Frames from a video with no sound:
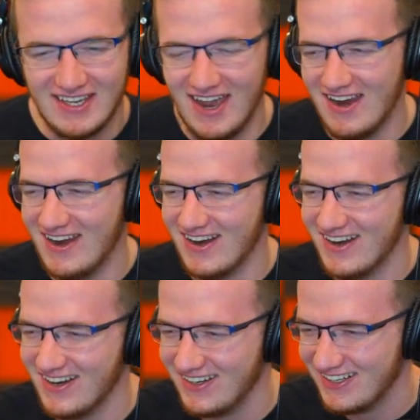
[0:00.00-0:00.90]
that pretty
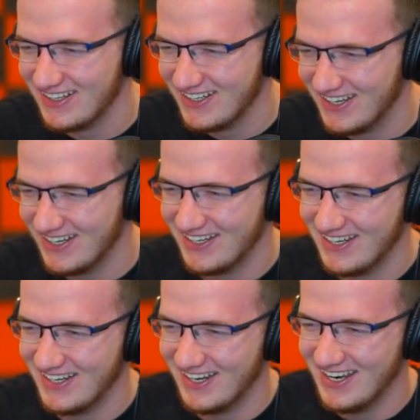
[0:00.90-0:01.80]
much is a charity
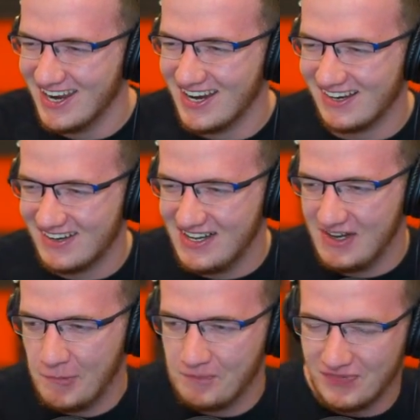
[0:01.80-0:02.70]
for what you get
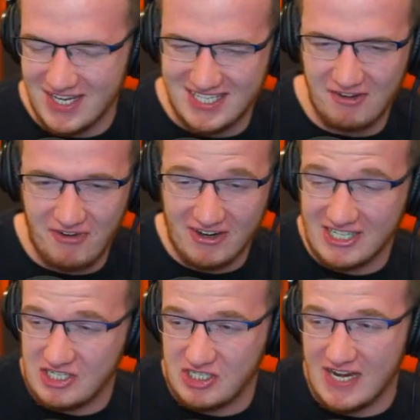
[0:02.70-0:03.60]
back. It's a very
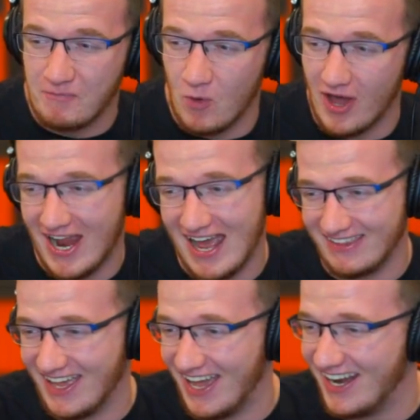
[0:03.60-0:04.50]
cheap one at
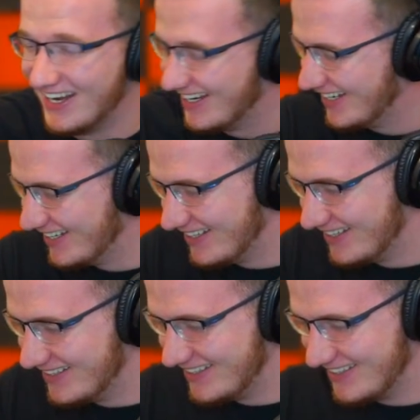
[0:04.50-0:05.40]
that
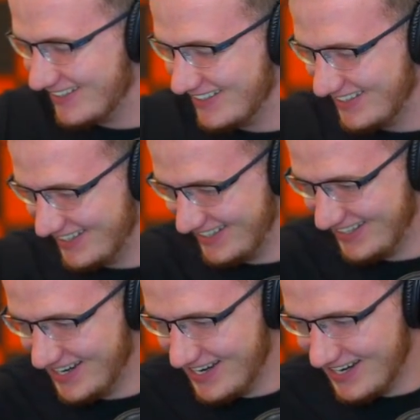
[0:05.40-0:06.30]
charity for
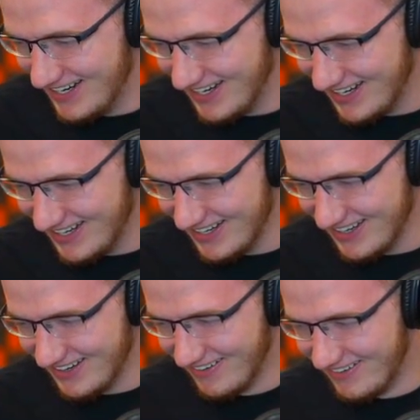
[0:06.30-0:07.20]
being mad at Bang
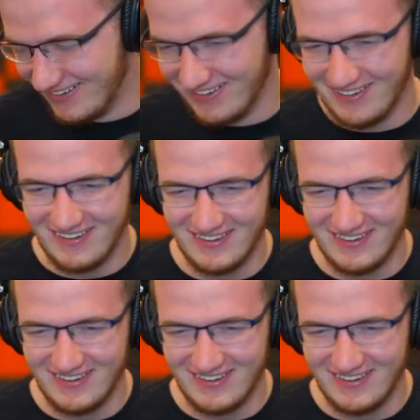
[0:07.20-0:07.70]
on